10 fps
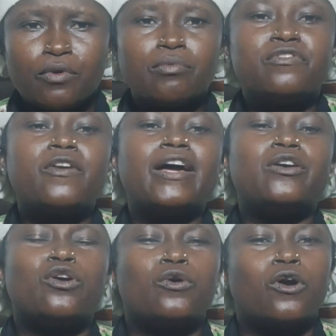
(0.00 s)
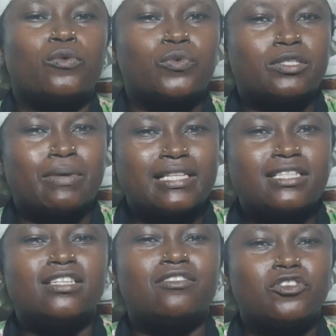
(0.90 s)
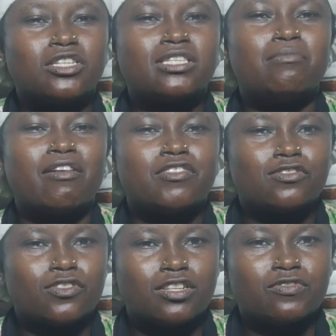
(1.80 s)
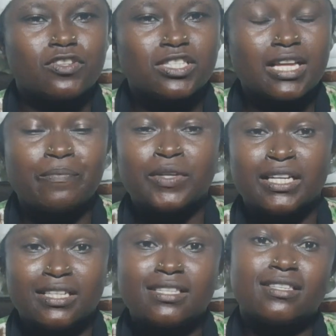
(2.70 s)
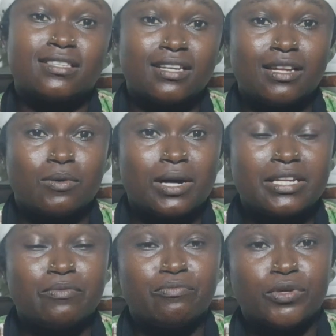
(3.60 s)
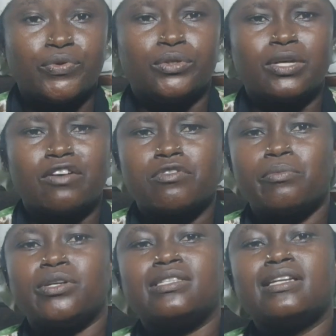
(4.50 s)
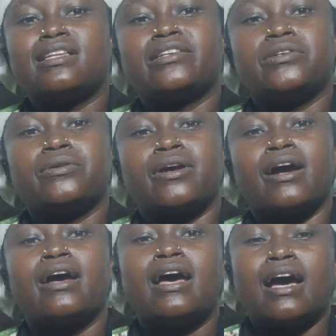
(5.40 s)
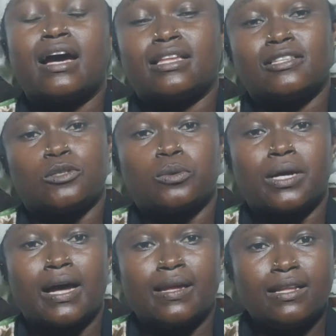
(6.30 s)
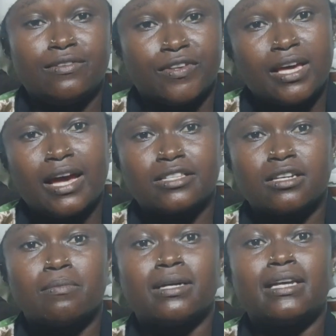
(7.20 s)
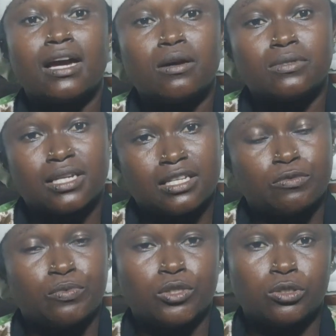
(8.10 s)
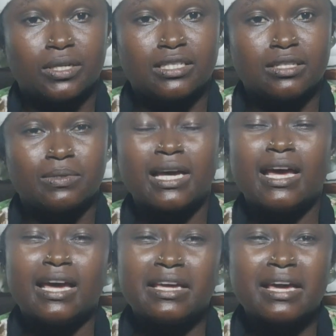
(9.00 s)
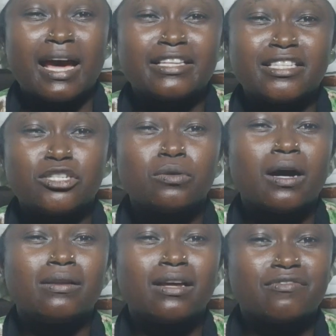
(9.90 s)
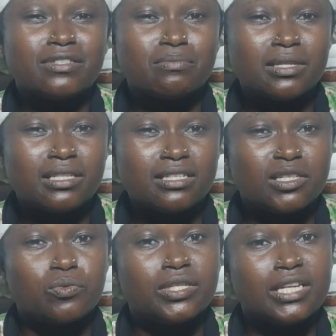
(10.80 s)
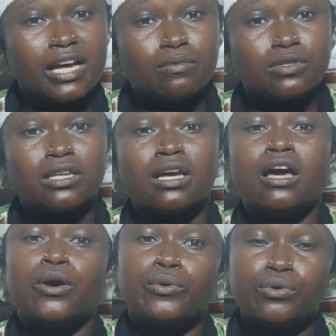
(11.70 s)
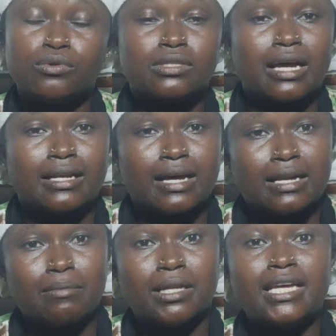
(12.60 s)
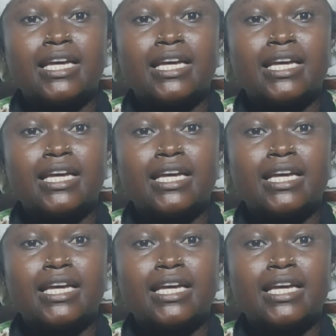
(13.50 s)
But before I go on with my teaching, if you're seeing my face for the first time, this is Ijele Wani. From State Nigeria. Is where I live. Here I talk about health and spiritual tips. Here I teach you how life is made easy with herbs, roots, and animals.